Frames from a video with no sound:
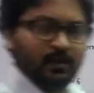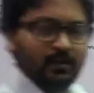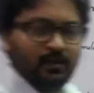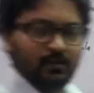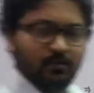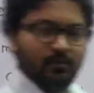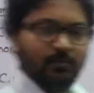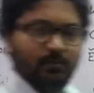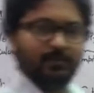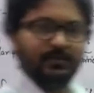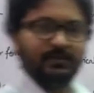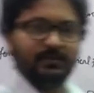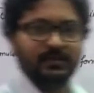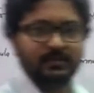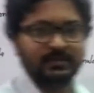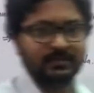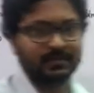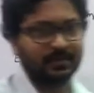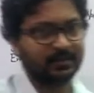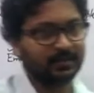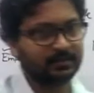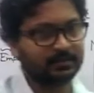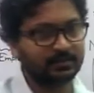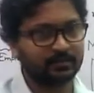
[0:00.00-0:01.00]
I hope this
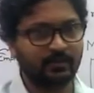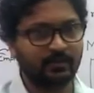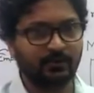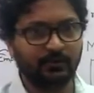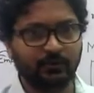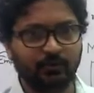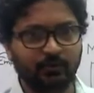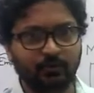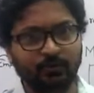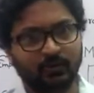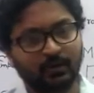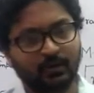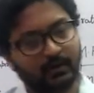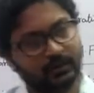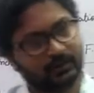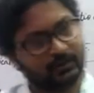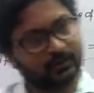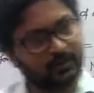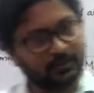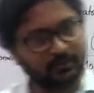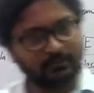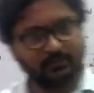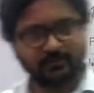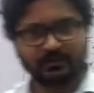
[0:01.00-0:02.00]
thing is clear to you.
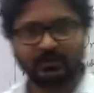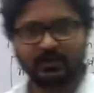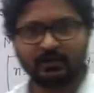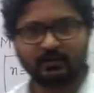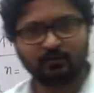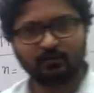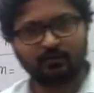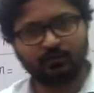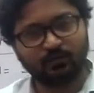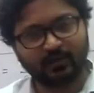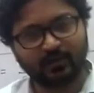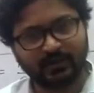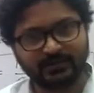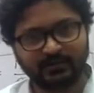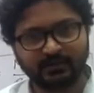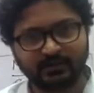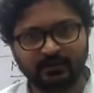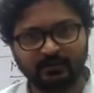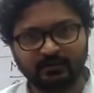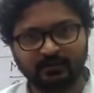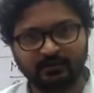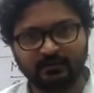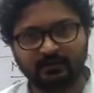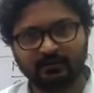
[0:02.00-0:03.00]
Terms are quite
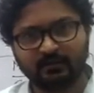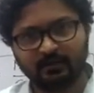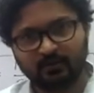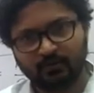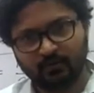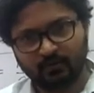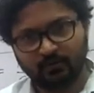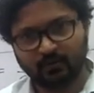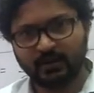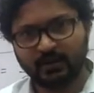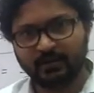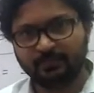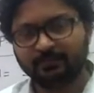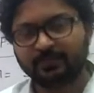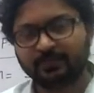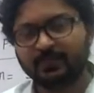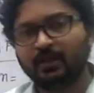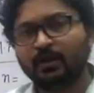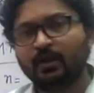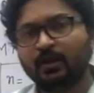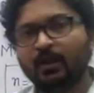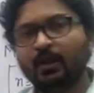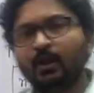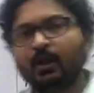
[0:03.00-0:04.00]
clear. Okay.
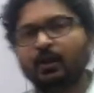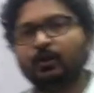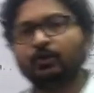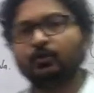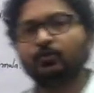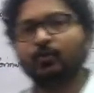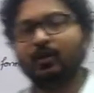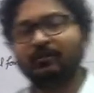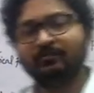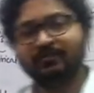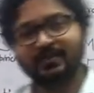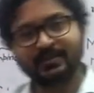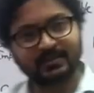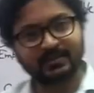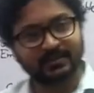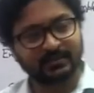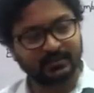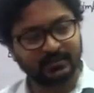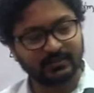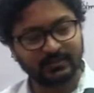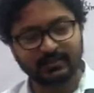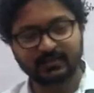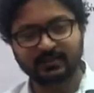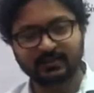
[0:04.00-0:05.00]
You have
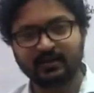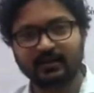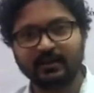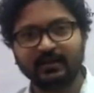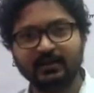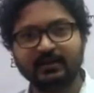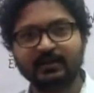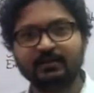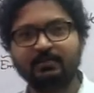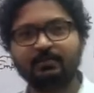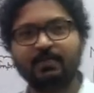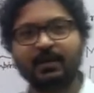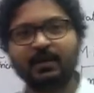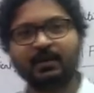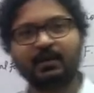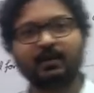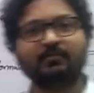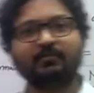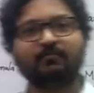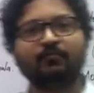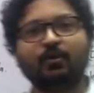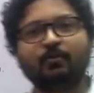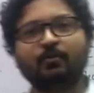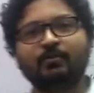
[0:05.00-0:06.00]
studied
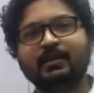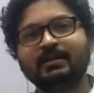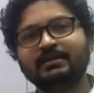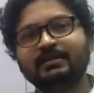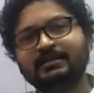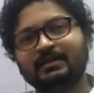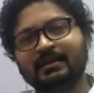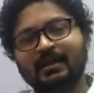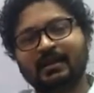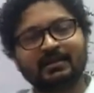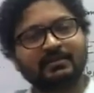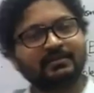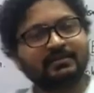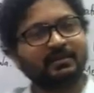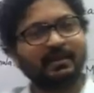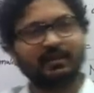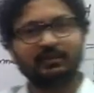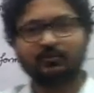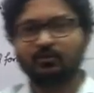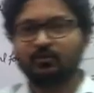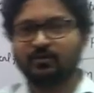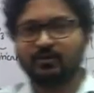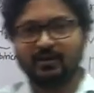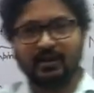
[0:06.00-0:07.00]
empirical formula in class
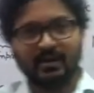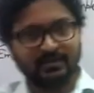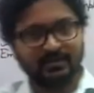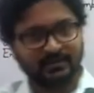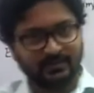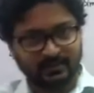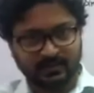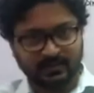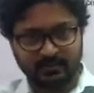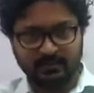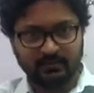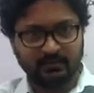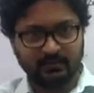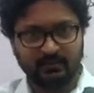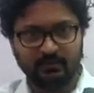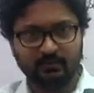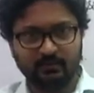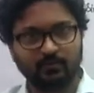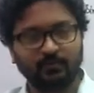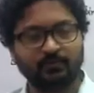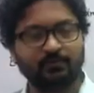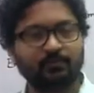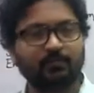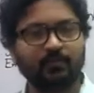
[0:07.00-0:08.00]
9th or class 10th in
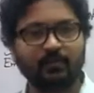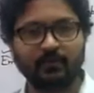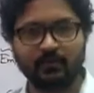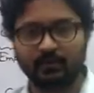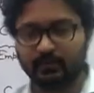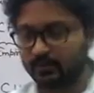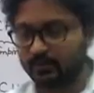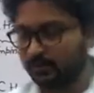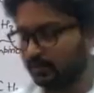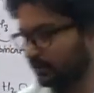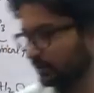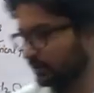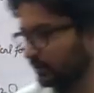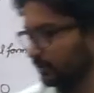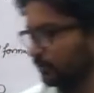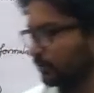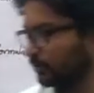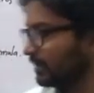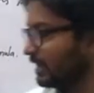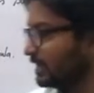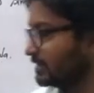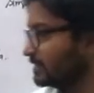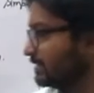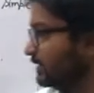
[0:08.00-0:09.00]
your
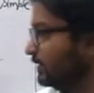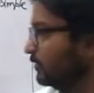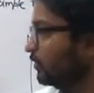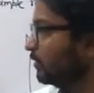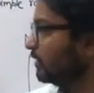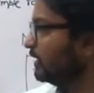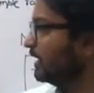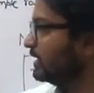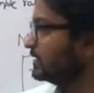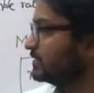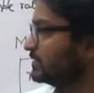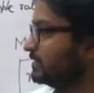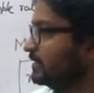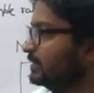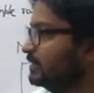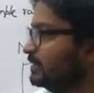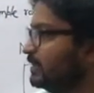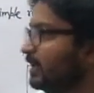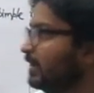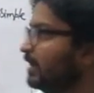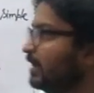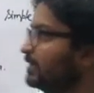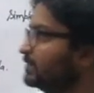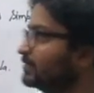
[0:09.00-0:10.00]
class 9th or class
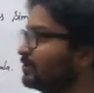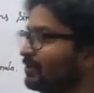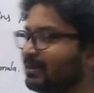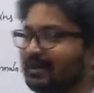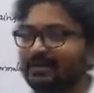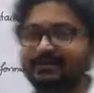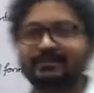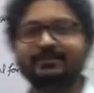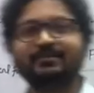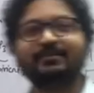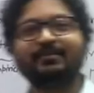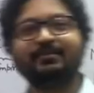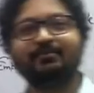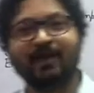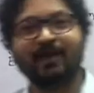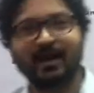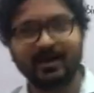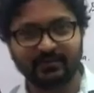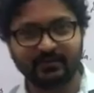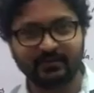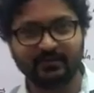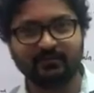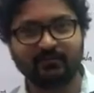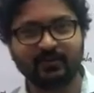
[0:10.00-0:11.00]
10. So let's
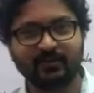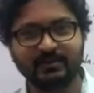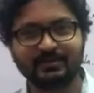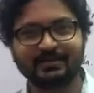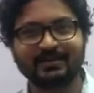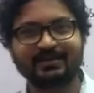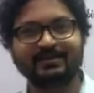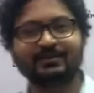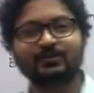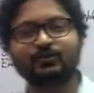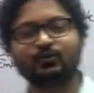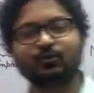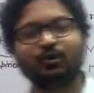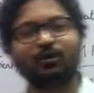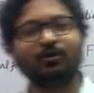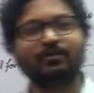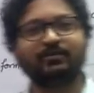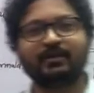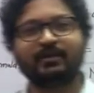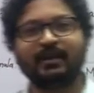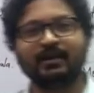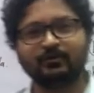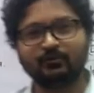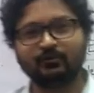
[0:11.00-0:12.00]
revise it once and
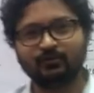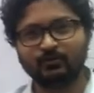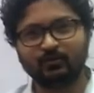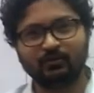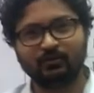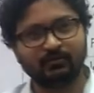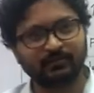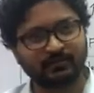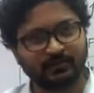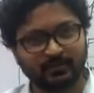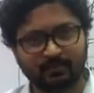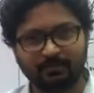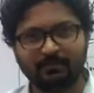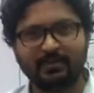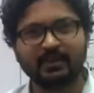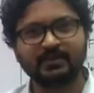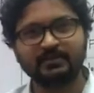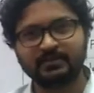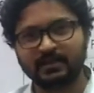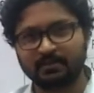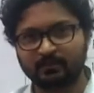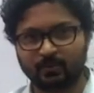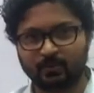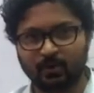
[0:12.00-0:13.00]
try to solve some
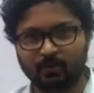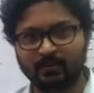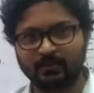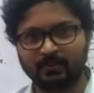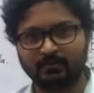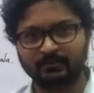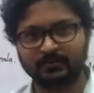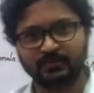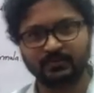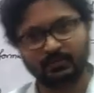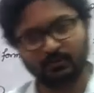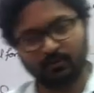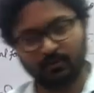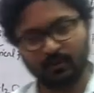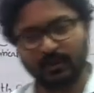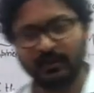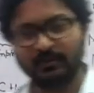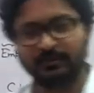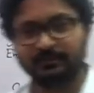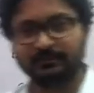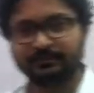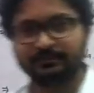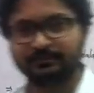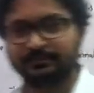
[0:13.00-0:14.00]
basic problems.
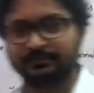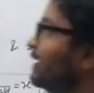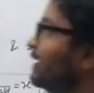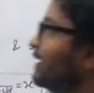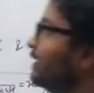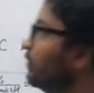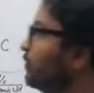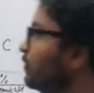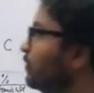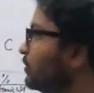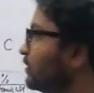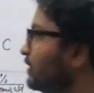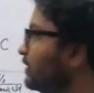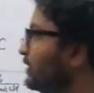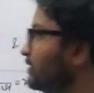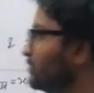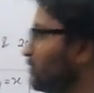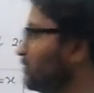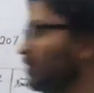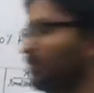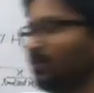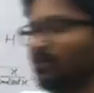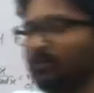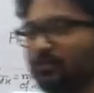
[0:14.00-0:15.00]
Okay. take a question, a
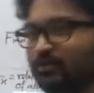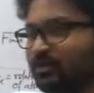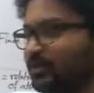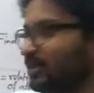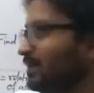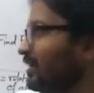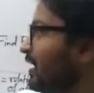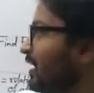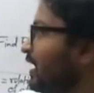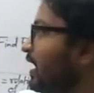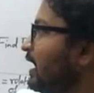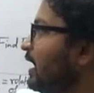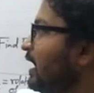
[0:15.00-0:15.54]
small question.